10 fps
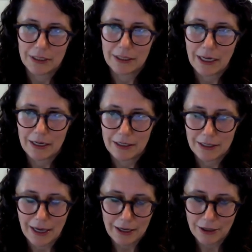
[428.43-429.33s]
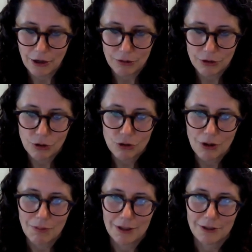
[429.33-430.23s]
and that, you know, new
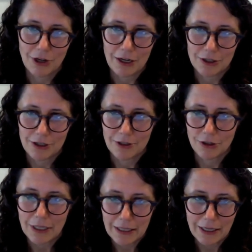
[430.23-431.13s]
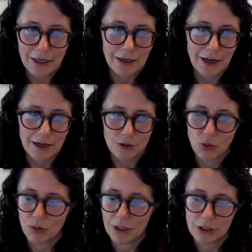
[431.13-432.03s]
treatment strategies are needed, and
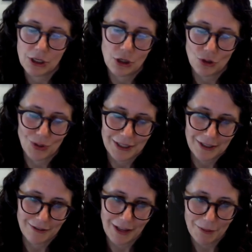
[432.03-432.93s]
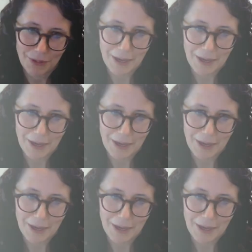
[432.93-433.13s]
we will continue to work to develop